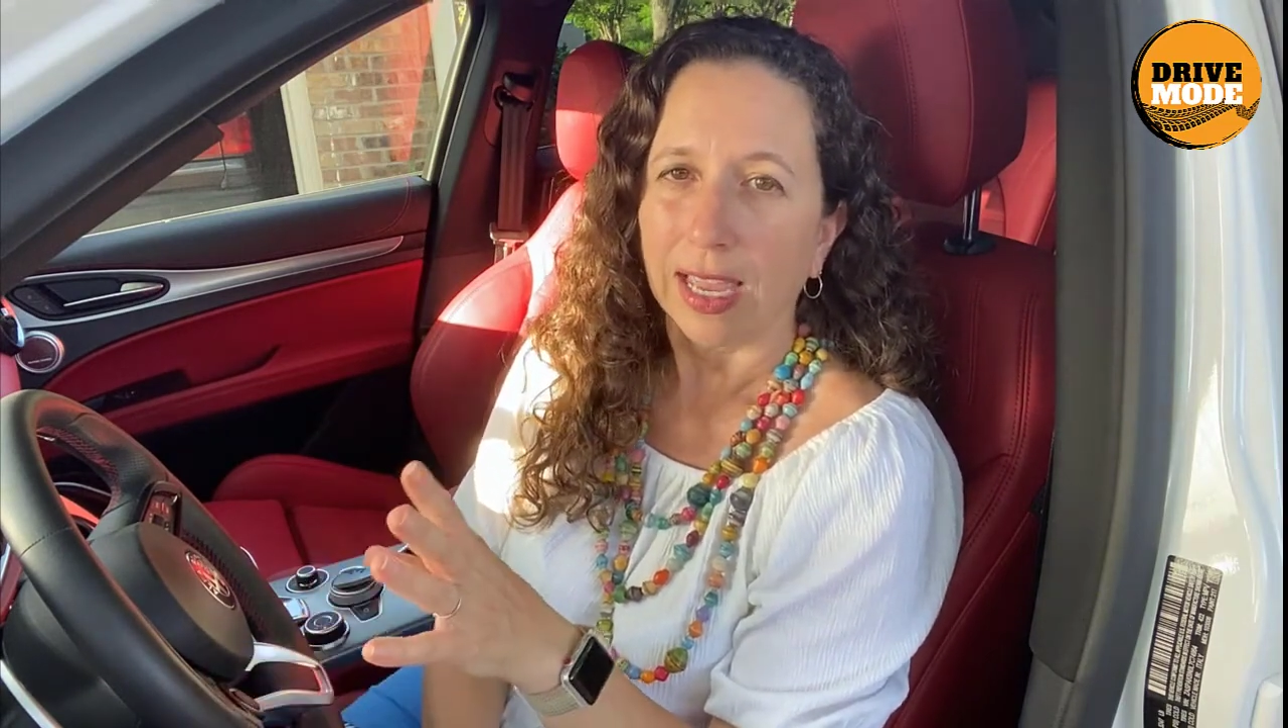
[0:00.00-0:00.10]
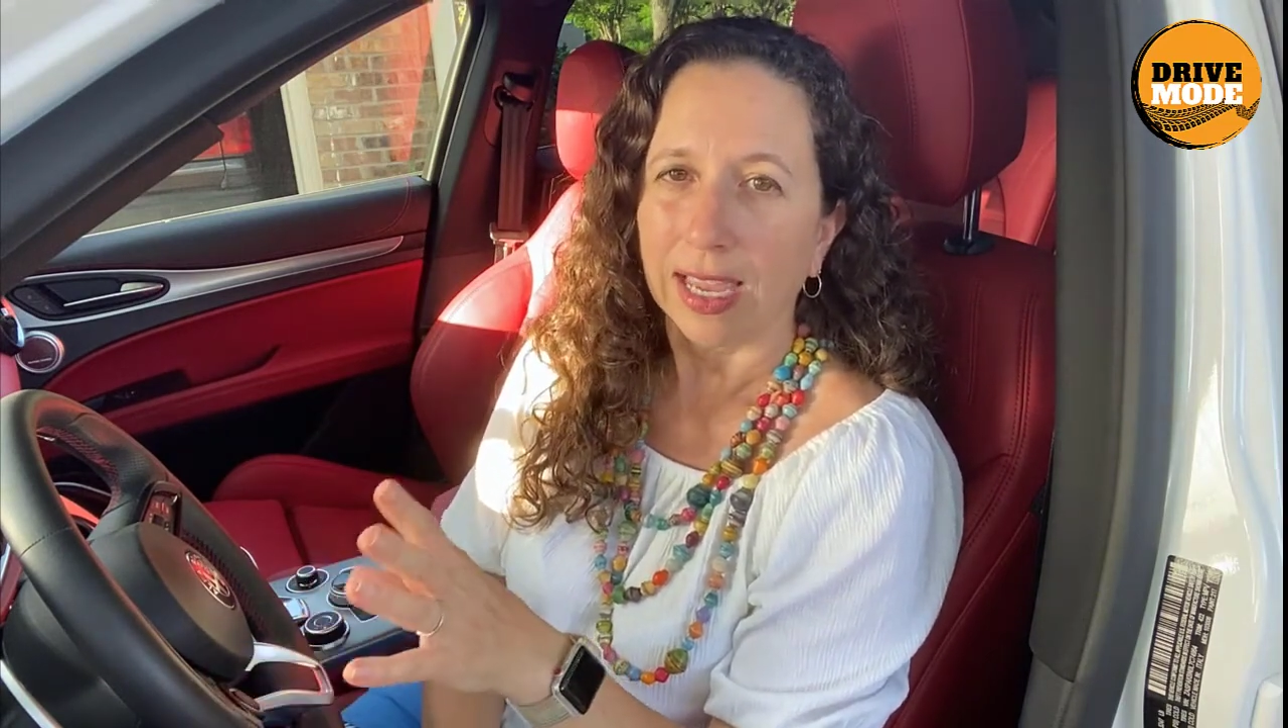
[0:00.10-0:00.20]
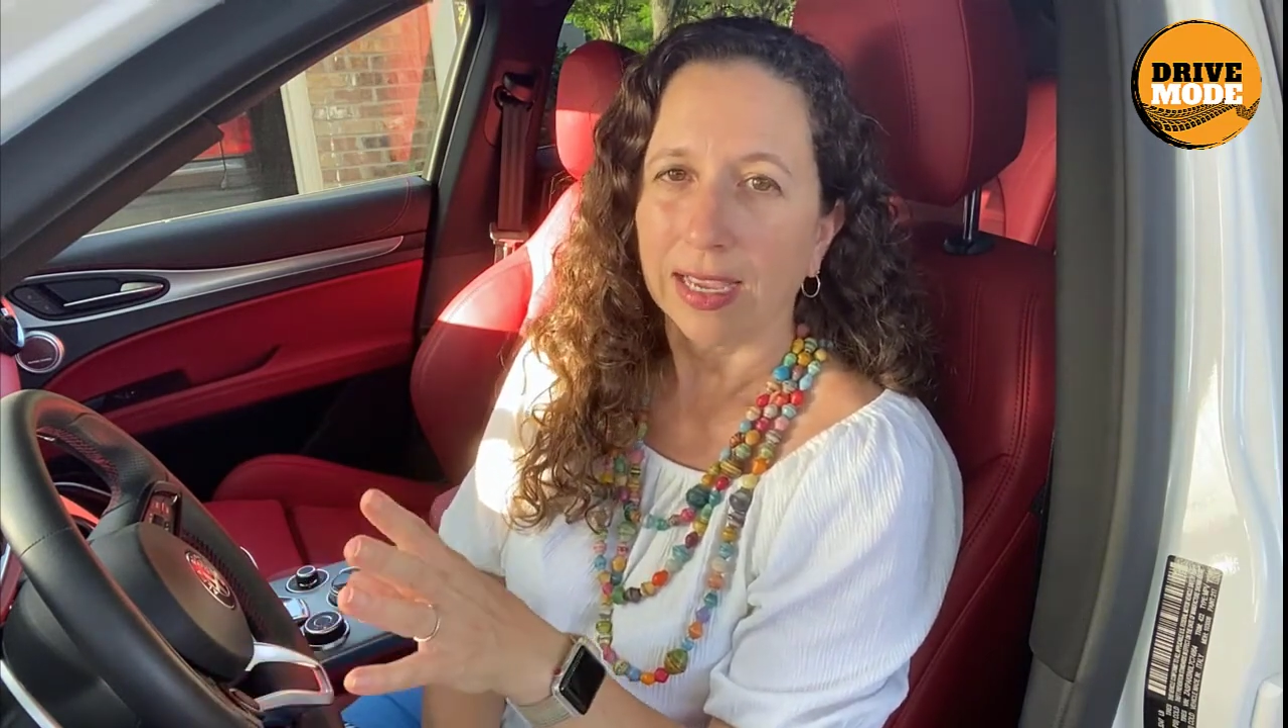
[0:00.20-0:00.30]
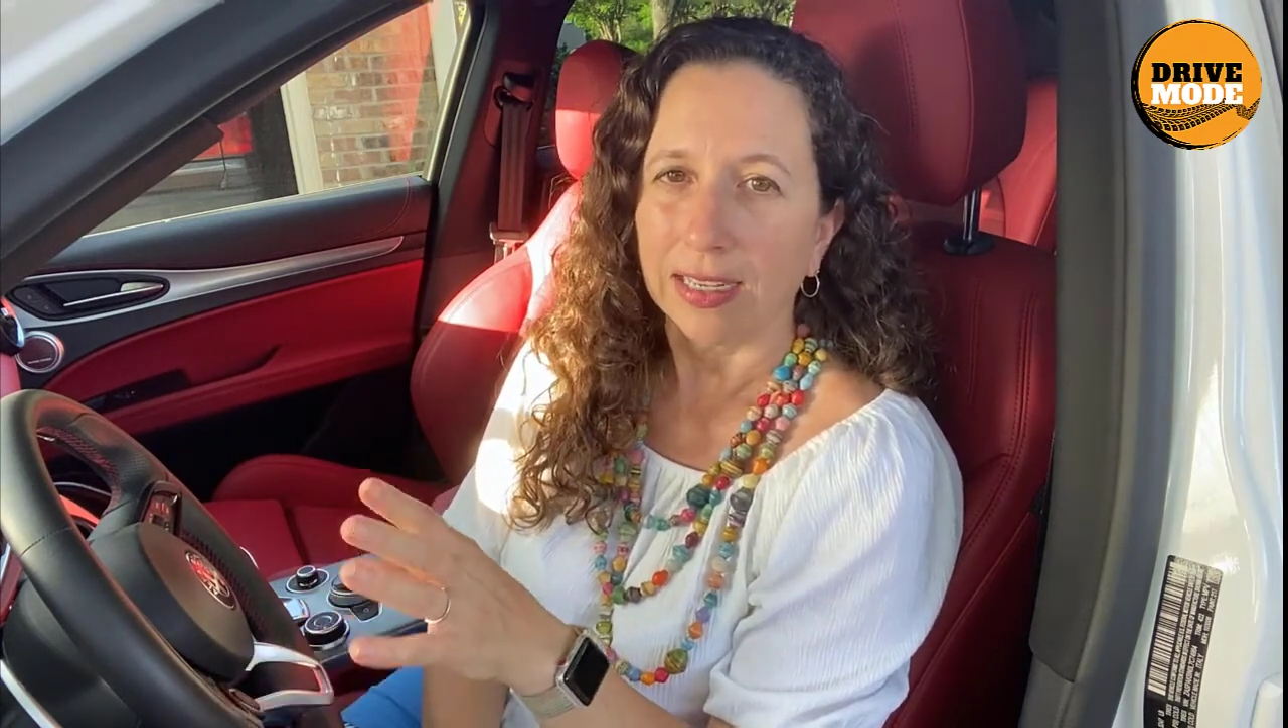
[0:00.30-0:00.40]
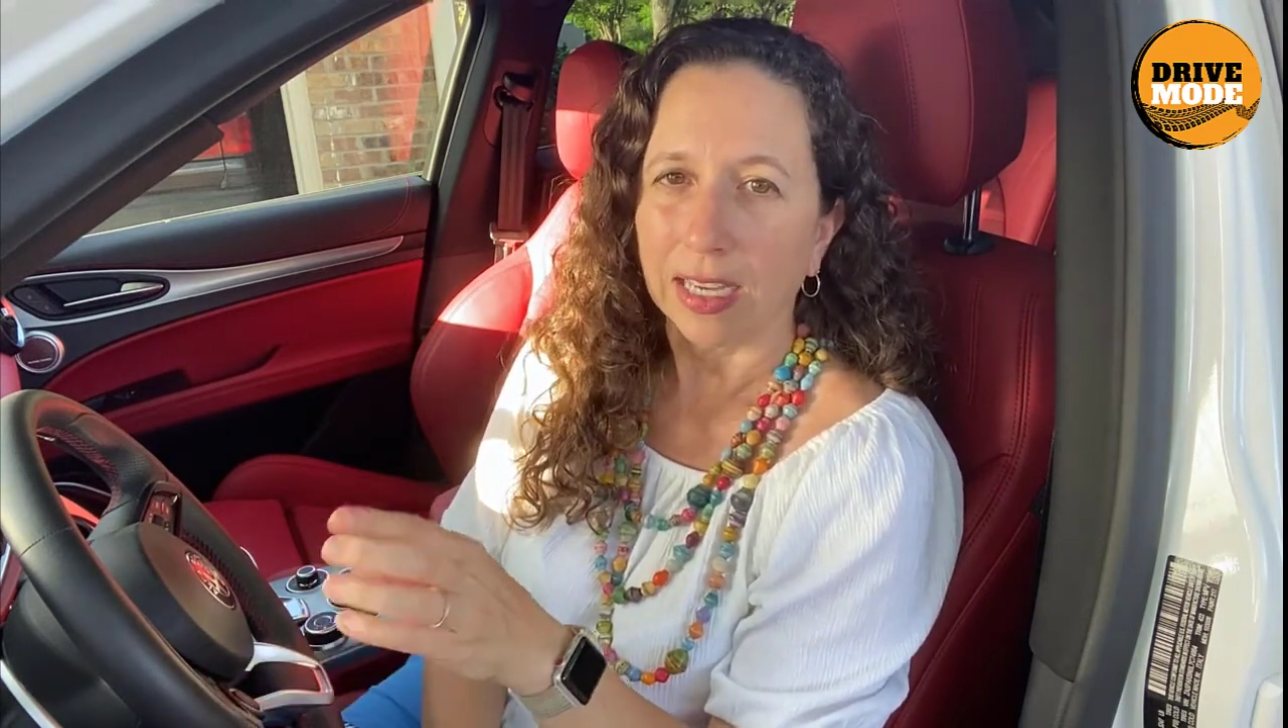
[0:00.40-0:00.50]

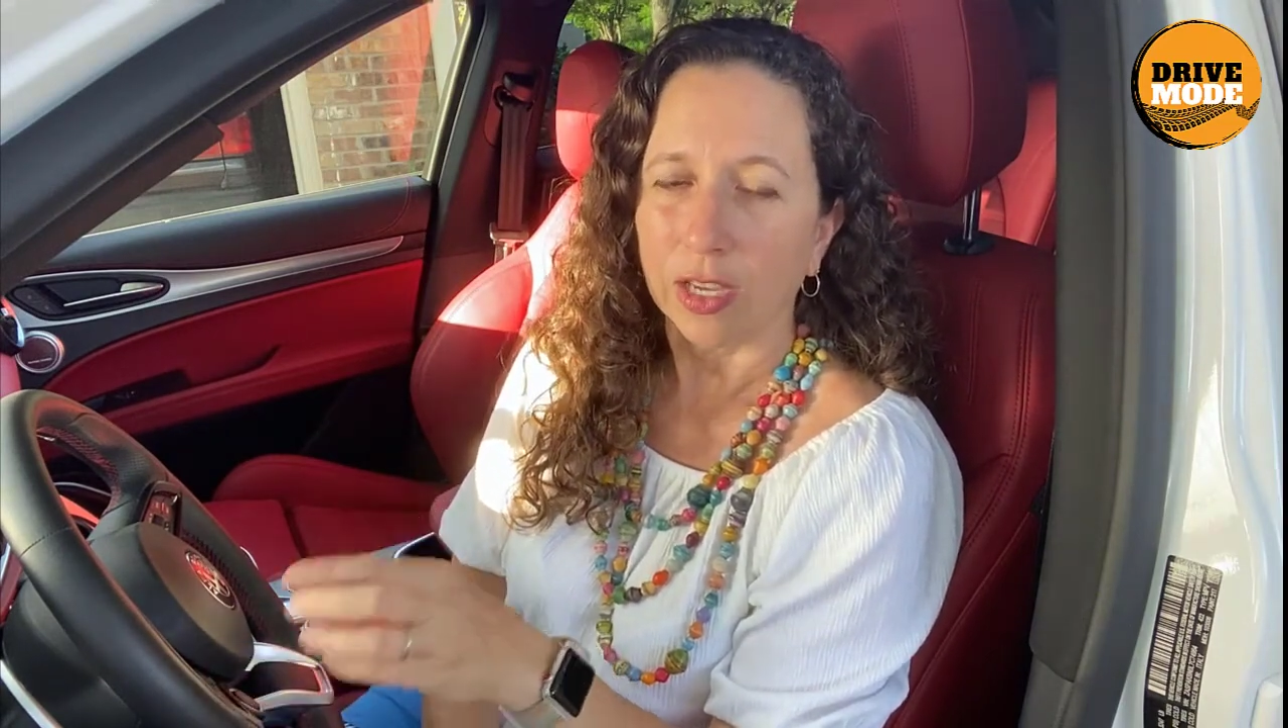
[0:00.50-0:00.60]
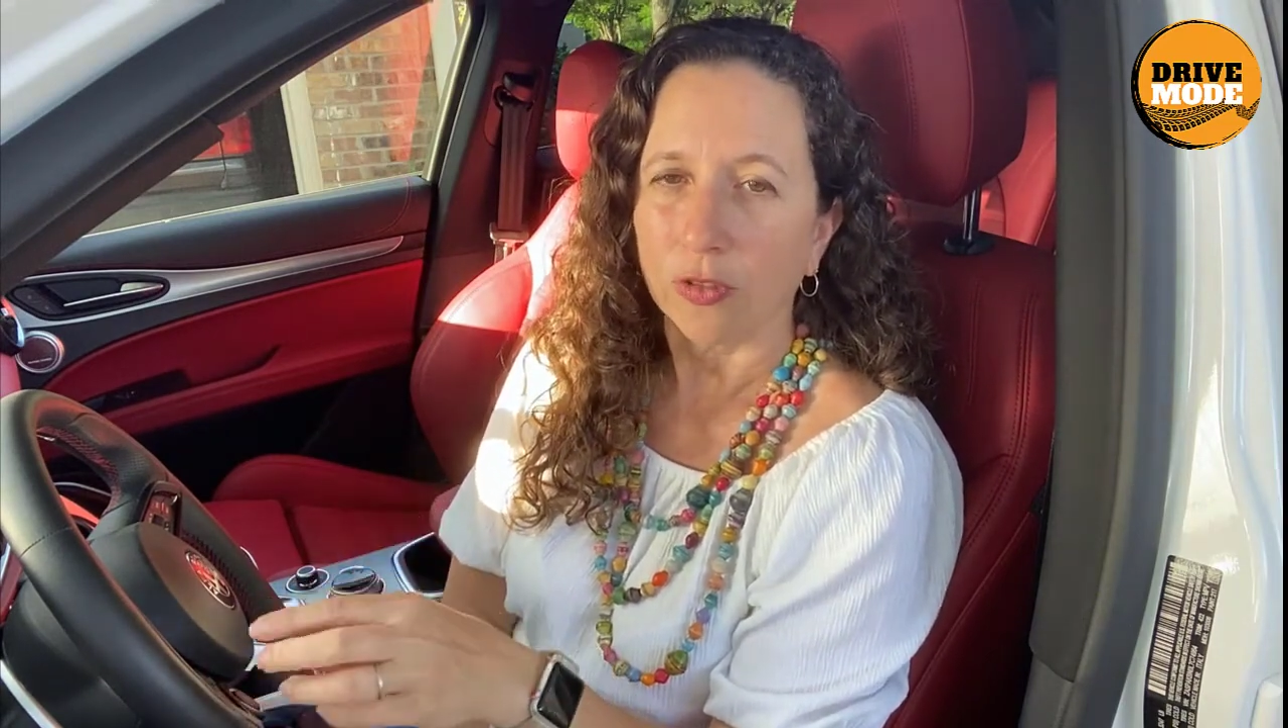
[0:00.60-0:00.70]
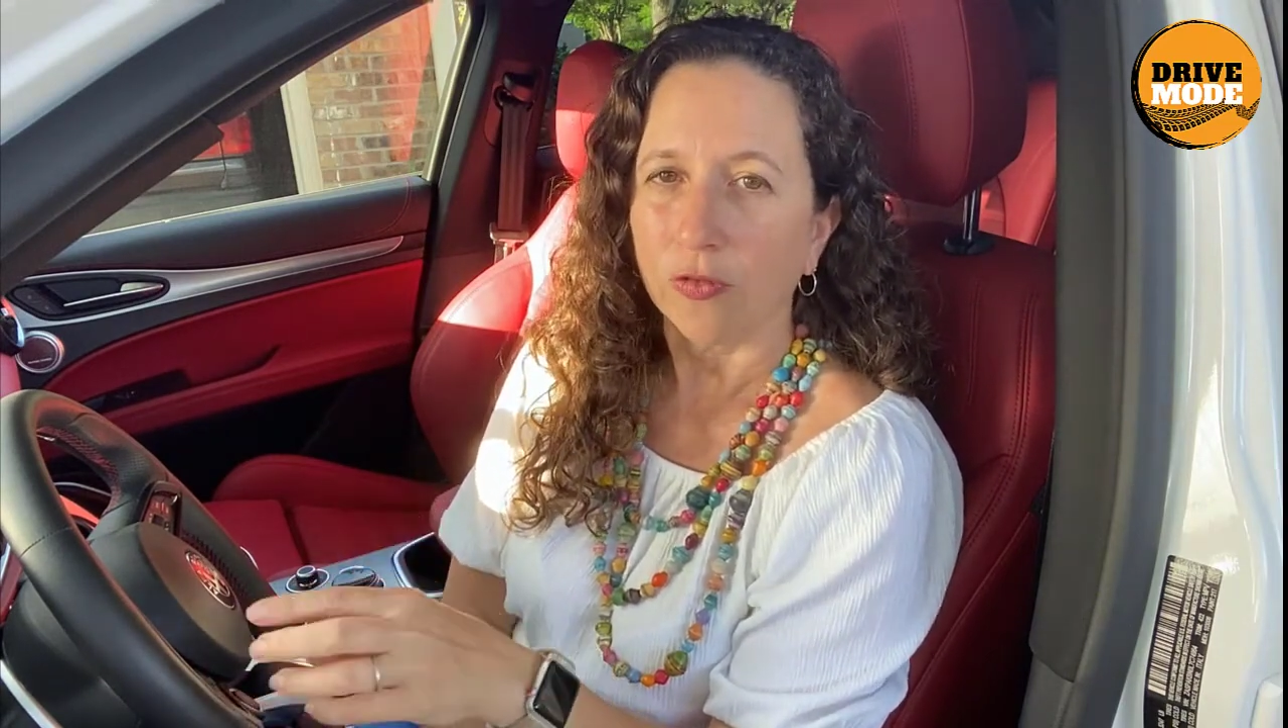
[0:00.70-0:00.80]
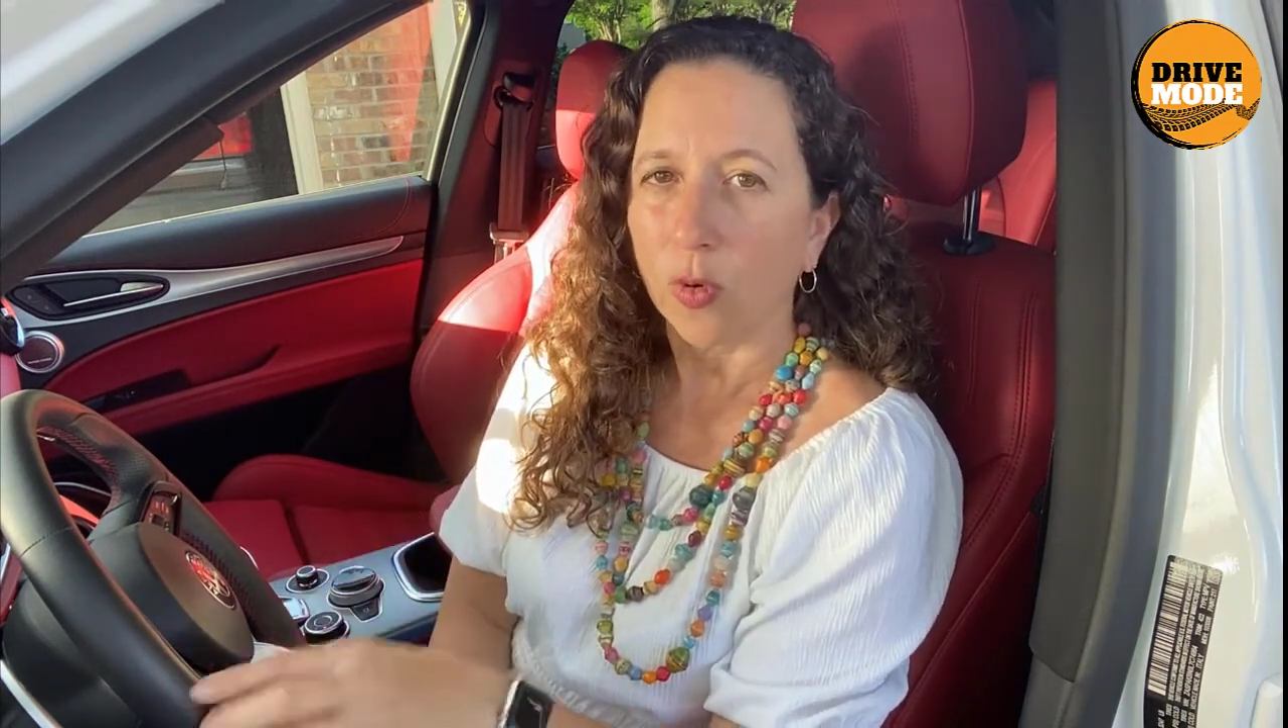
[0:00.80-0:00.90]
and a